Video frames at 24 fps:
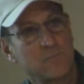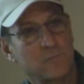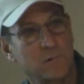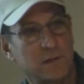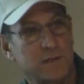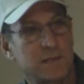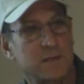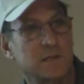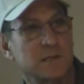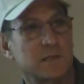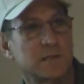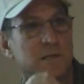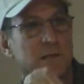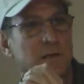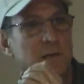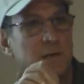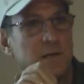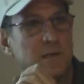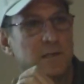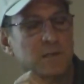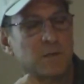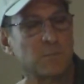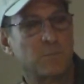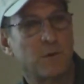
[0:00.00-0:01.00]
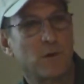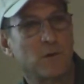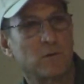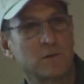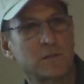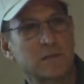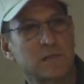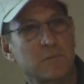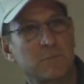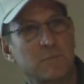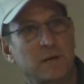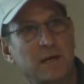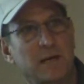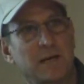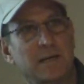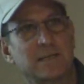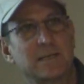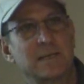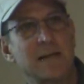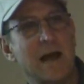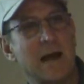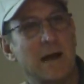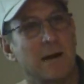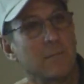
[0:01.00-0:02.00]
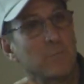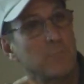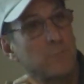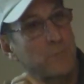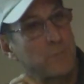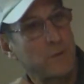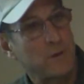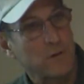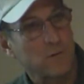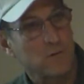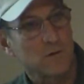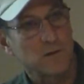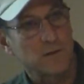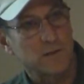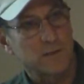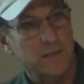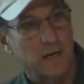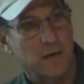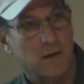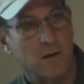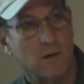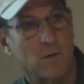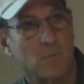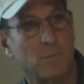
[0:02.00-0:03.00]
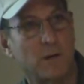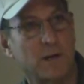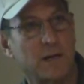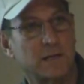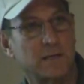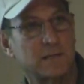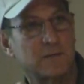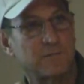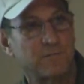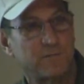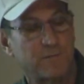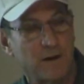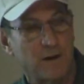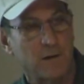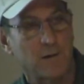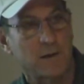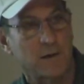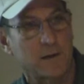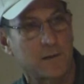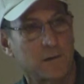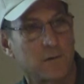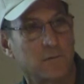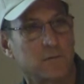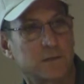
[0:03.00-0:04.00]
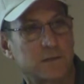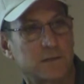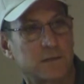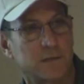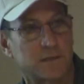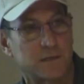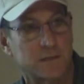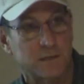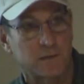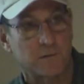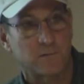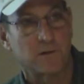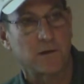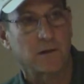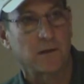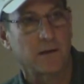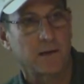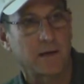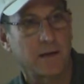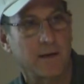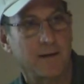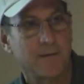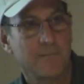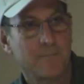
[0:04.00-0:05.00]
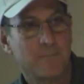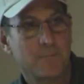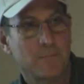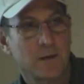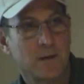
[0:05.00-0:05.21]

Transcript: which is supposed to be, it's not pure sterile, but it's fairly close to sterility.